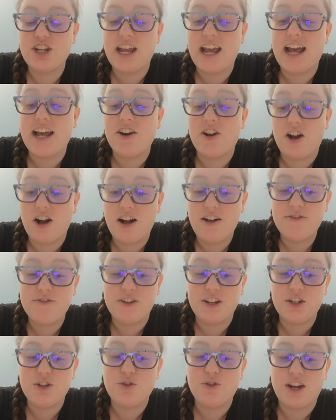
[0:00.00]
had
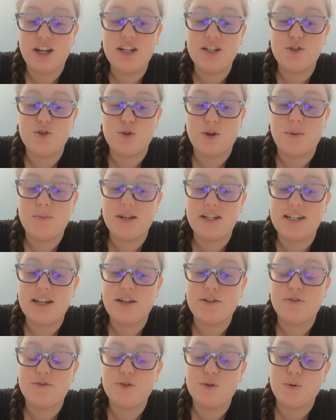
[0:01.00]
often great enjoyment
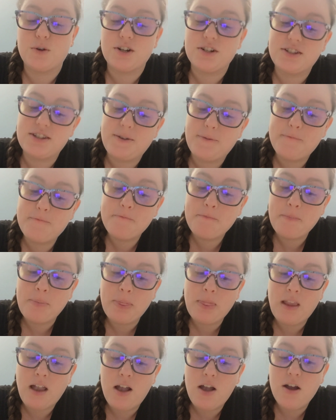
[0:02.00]
out of doors.
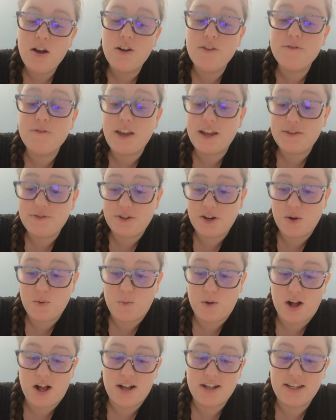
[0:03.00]
Her favourite
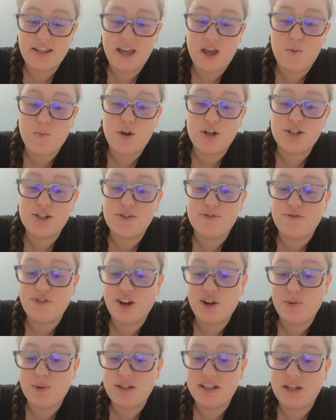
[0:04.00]
walk, and where she
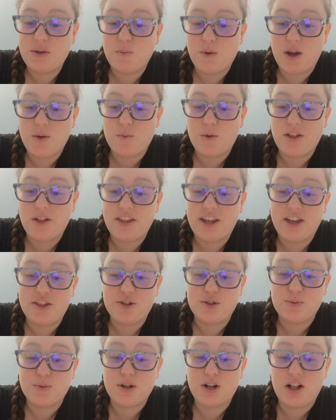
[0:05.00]
frequently went while the
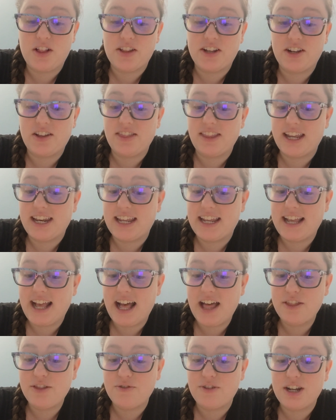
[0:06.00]
others were calling on Lady
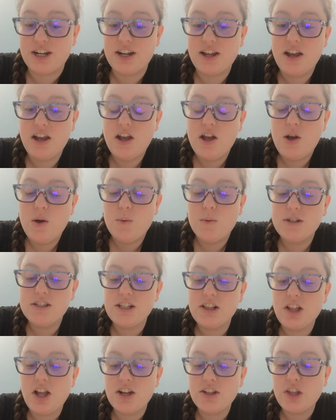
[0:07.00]
Catherine, was
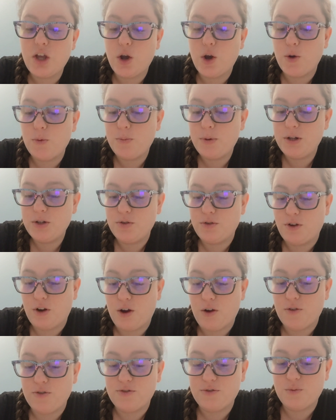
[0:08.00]
along the open
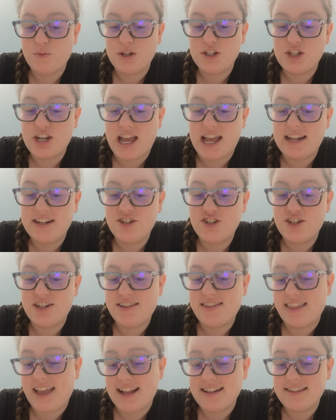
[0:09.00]
grove which
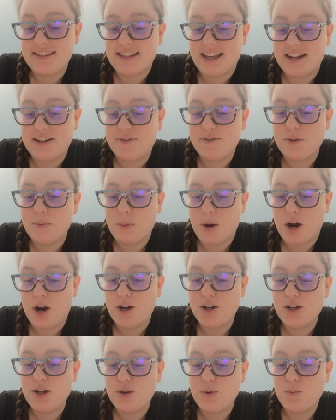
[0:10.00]
edged that side of the
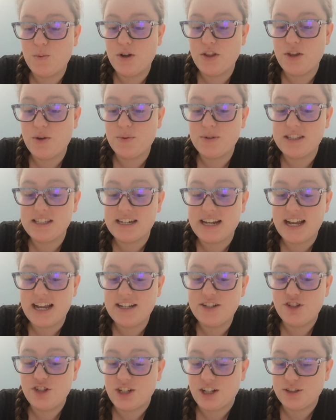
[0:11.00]
park, where there was a
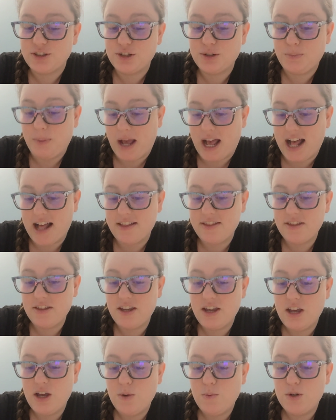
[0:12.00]
nice sheltered path,
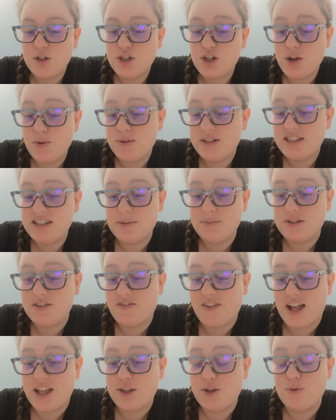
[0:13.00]
which no one seemed to
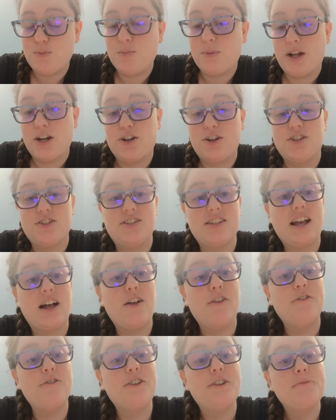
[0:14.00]
value but
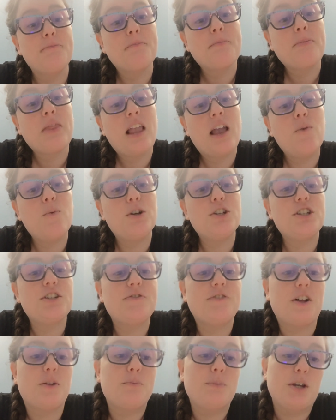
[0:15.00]
herself, and where she
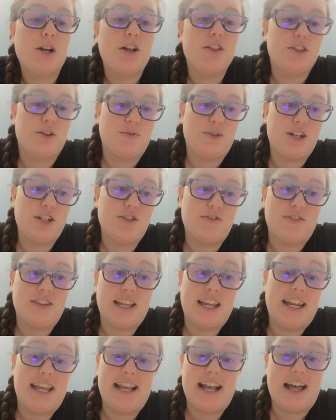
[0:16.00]
felt beyond the reach of
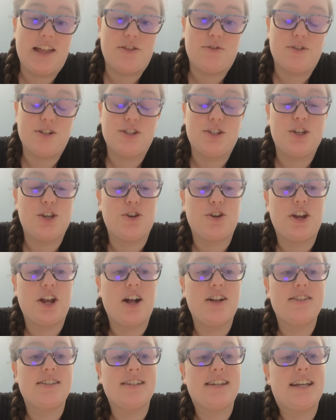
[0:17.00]
Lady Catherine's
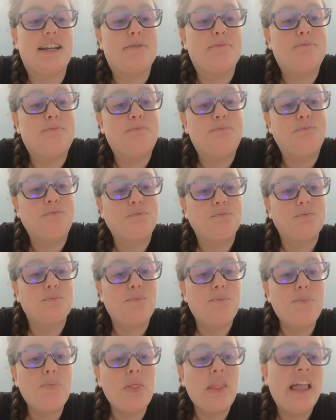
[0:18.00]
curiosity.
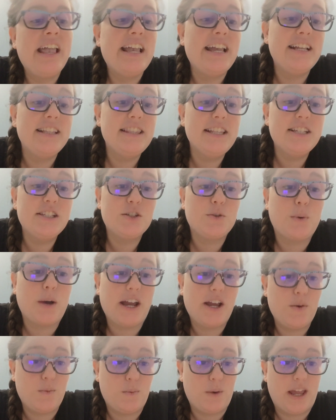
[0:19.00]
In this
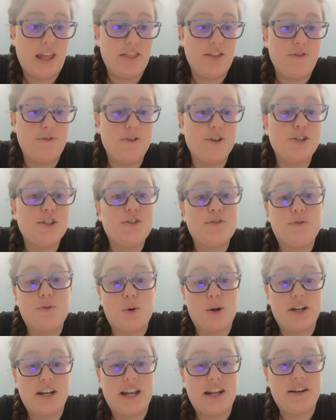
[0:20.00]
quiet way, the first
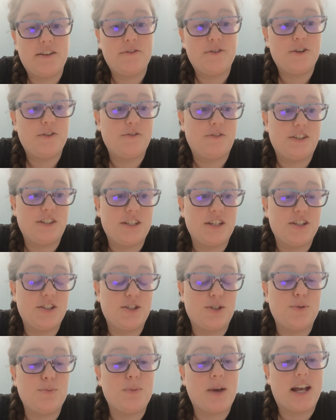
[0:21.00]
fortnight of her visit
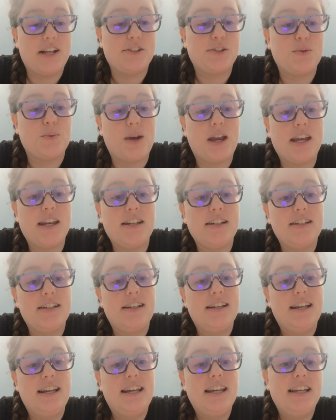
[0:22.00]
soon passed away.
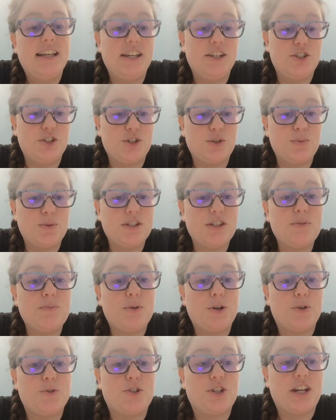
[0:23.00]
Easter was
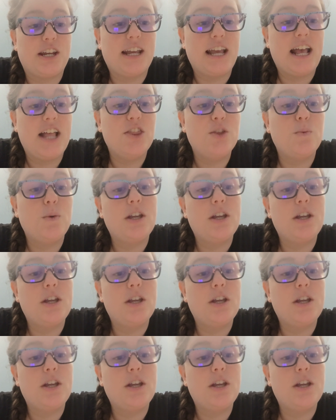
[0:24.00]
approaching, and the